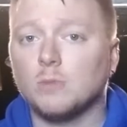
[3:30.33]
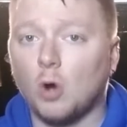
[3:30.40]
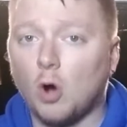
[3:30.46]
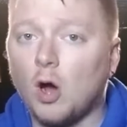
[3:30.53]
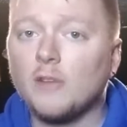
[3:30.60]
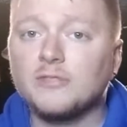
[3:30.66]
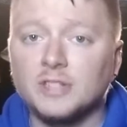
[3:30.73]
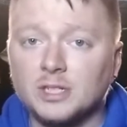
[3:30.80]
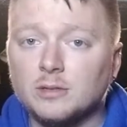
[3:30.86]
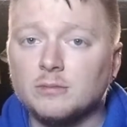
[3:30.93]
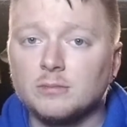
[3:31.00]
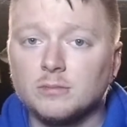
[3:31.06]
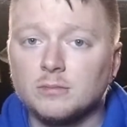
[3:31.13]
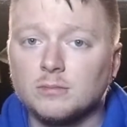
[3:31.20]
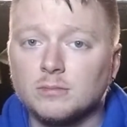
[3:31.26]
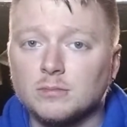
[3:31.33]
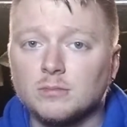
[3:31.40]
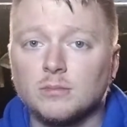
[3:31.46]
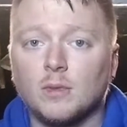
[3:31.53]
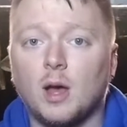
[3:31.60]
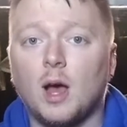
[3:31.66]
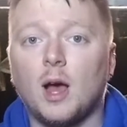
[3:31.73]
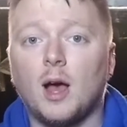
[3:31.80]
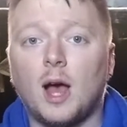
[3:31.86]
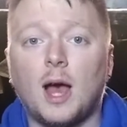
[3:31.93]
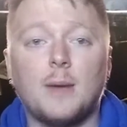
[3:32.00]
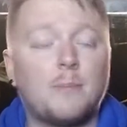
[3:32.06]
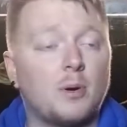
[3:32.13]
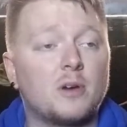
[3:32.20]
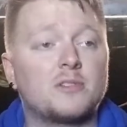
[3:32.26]
Often, I
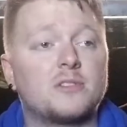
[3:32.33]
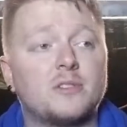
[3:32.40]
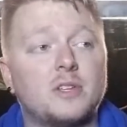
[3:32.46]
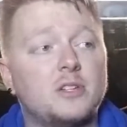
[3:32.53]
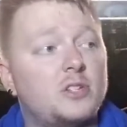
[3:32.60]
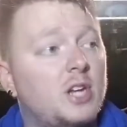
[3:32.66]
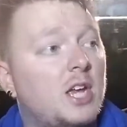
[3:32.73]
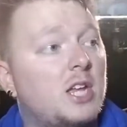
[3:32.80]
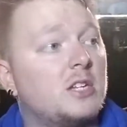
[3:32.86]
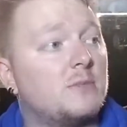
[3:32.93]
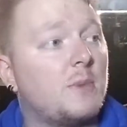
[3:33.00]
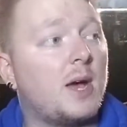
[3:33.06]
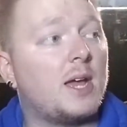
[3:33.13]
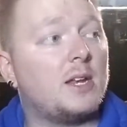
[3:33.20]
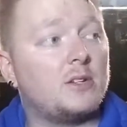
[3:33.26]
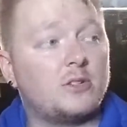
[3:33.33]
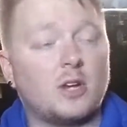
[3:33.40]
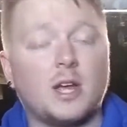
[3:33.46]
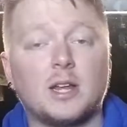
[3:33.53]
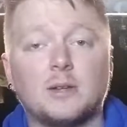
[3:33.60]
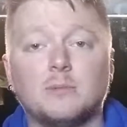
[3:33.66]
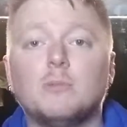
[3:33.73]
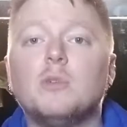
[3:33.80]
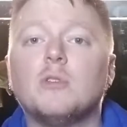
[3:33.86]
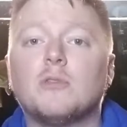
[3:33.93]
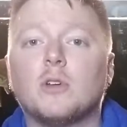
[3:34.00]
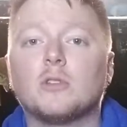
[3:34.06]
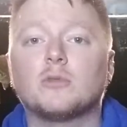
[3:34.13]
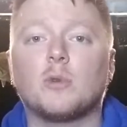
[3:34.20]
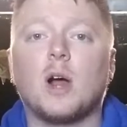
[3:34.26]
personally change mine and try and move
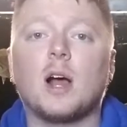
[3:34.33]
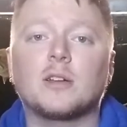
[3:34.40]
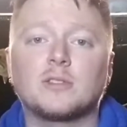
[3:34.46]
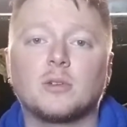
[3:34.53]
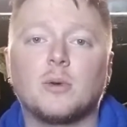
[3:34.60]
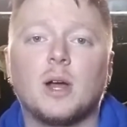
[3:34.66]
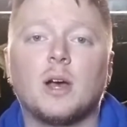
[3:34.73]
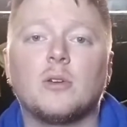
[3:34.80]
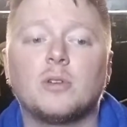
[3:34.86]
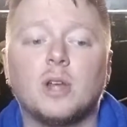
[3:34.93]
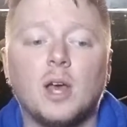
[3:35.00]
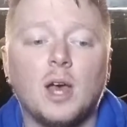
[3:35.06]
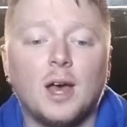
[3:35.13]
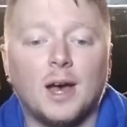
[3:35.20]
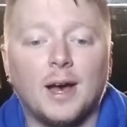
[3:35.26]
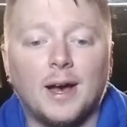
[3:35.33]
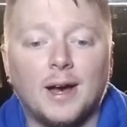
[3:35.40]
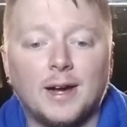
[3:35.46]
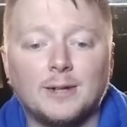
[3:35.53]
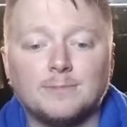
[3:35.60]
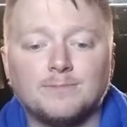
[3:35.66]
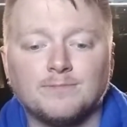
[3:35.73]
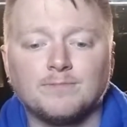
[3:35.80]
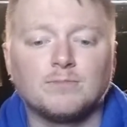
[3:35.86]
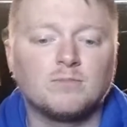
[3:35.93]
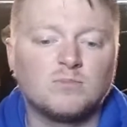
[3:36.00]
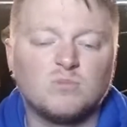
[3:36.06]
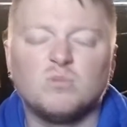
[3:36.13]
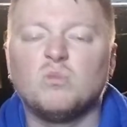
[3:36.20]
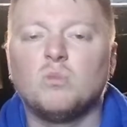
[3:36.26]
those rocks around
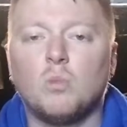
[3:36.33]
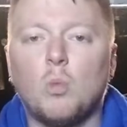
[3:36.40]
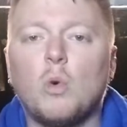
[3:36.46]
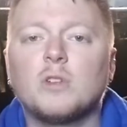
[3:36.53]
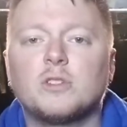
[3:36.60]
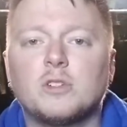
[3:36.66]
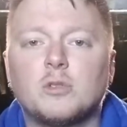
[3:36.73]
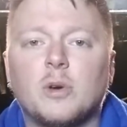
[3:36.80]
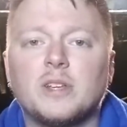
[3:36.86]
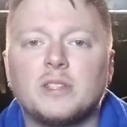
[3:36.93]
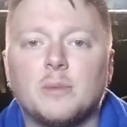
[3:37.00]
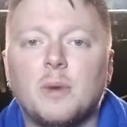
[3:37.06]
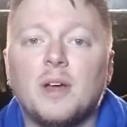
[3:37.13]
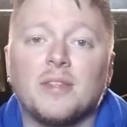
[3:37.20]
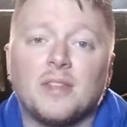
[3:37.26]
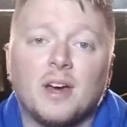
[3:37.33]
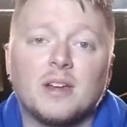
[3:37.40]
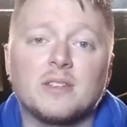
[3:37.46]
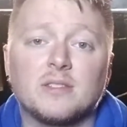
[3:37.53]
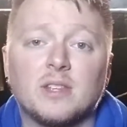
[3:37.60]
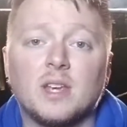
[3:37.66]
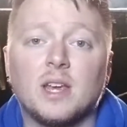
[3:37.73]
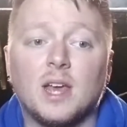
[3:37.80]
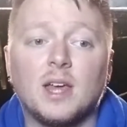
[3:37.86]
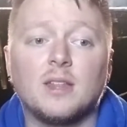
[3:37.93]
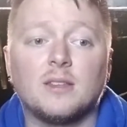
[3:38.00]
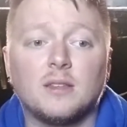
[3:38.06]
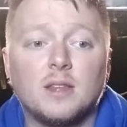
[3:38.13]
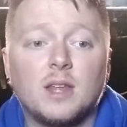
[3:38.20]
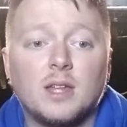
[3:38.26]
once or twice a month, honestly,
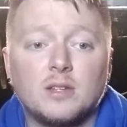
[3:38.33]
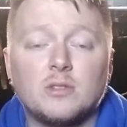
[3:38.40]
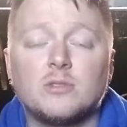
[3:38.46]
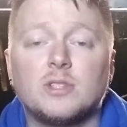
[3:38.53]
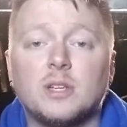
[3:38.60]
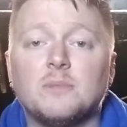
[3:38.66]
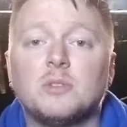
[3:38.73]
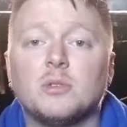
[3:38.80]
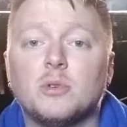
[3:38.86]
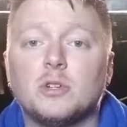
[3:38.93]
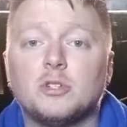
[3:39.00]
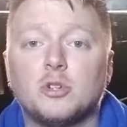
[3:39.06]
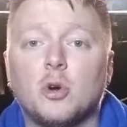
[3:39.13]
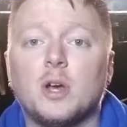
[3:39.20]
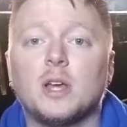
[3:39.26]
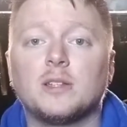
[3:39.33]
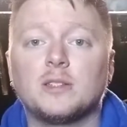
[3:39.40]
and they do seem to enjoy it.